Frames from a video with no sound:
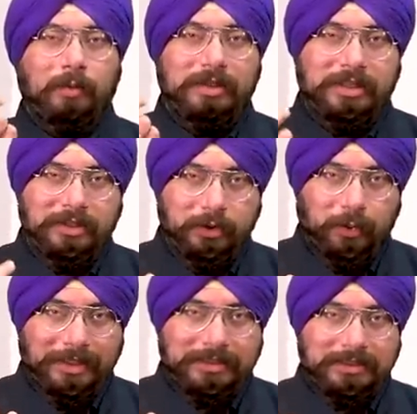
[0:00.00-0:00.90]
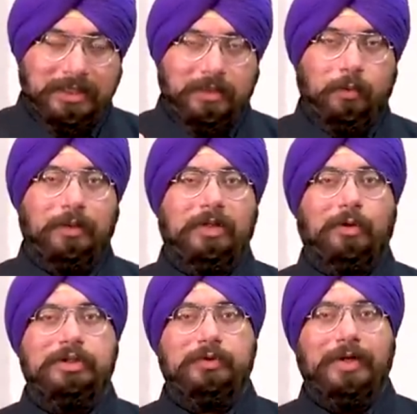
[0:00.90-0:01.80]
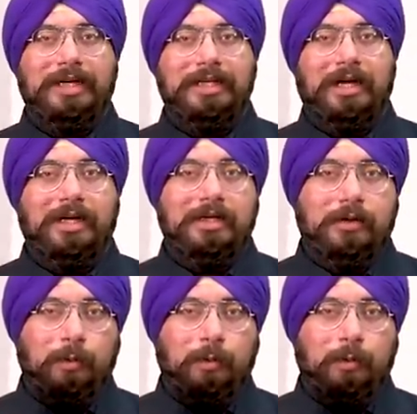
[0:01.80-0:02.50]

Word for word: with the US, with Australia,